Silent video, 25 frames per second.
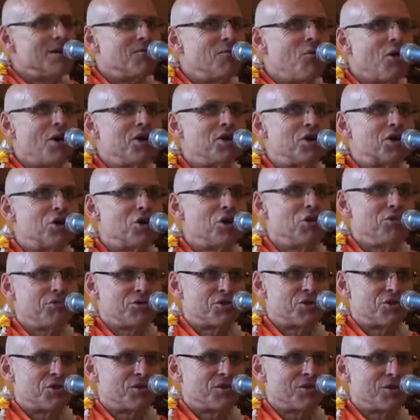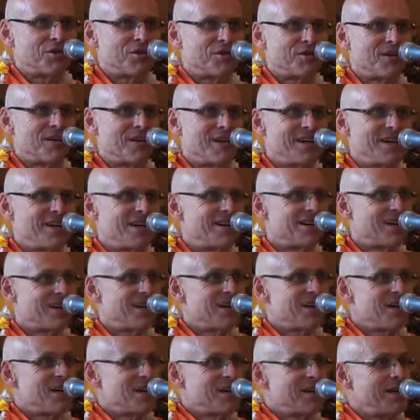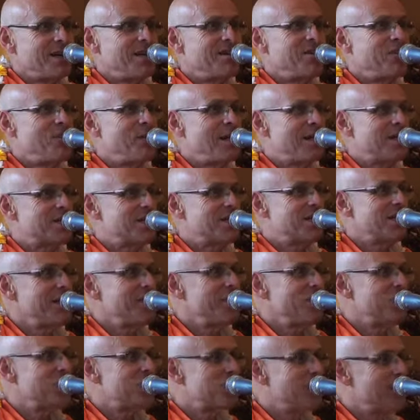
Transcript: what a culture, right? In the West, they would